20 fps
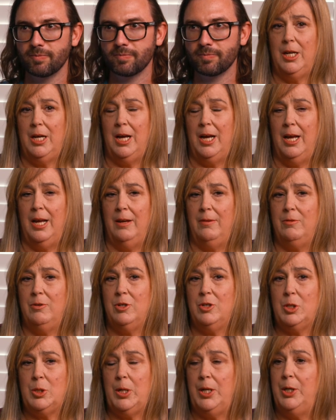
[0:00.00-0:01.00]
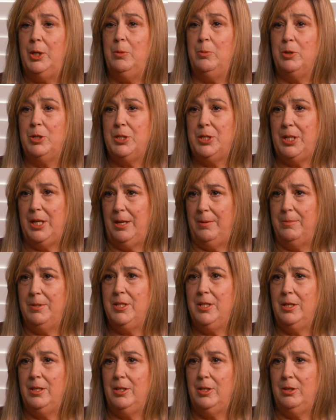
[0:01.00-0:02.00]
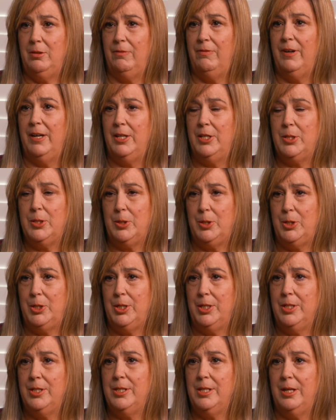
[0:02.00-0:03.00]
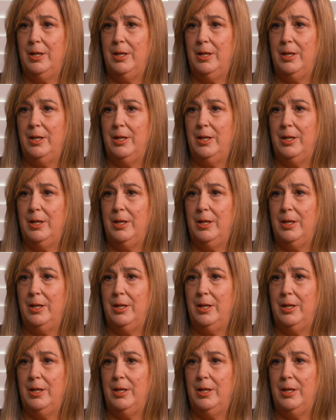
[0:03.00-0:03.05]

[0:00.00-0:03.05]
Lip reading: I tried numerous times to find surgeons,